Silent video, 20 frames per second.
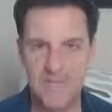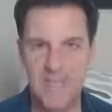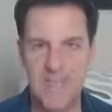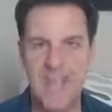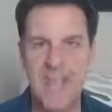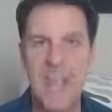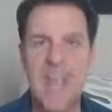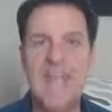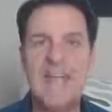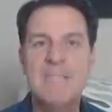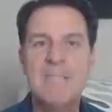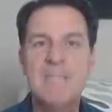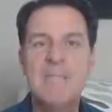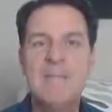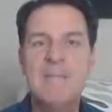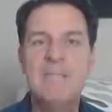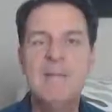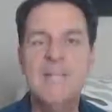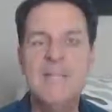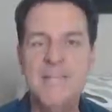
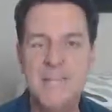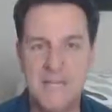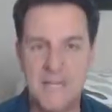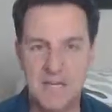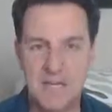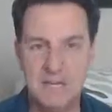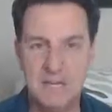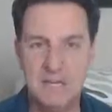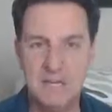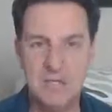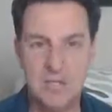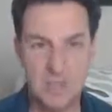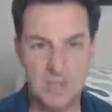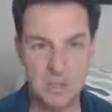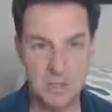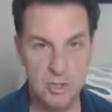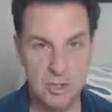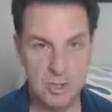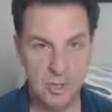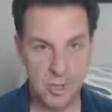and being?
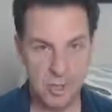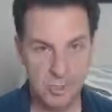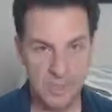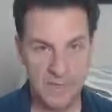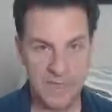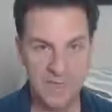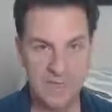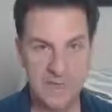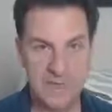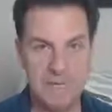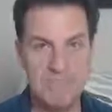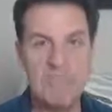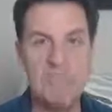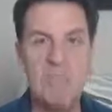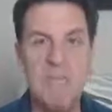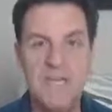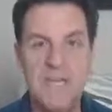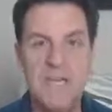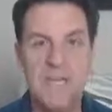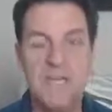Just doing and
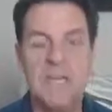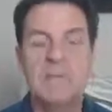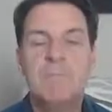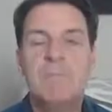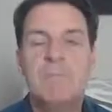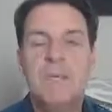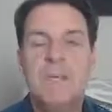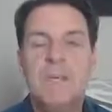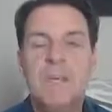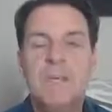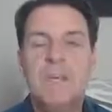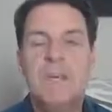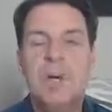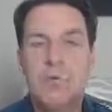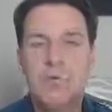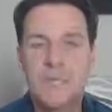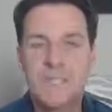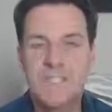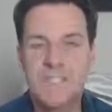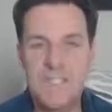being
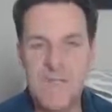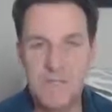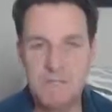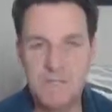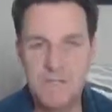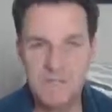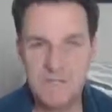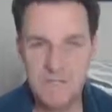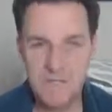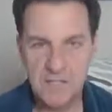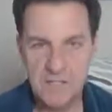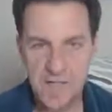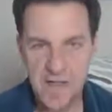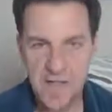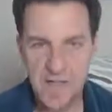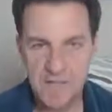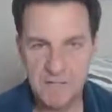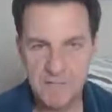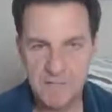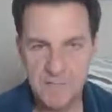receptive to
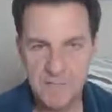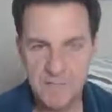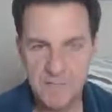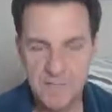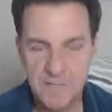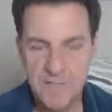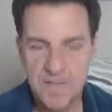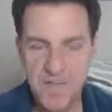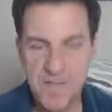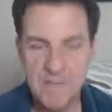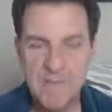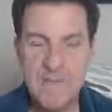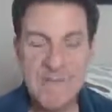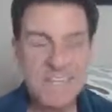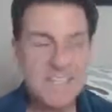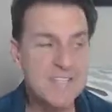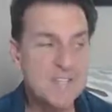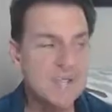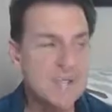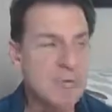love.
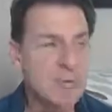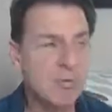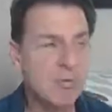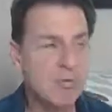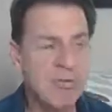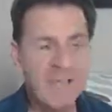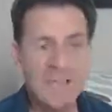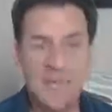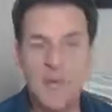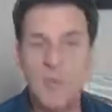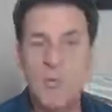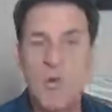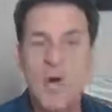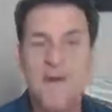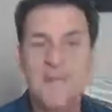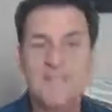Because if you really want